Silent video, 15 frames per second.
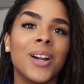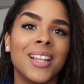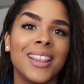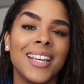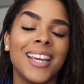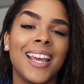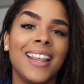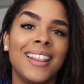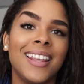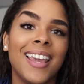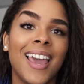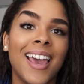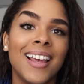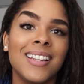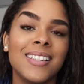worth it in
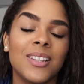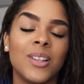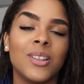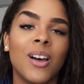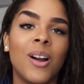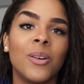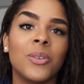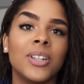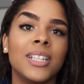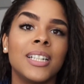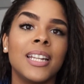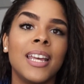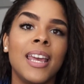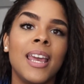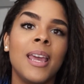the end, in the long run.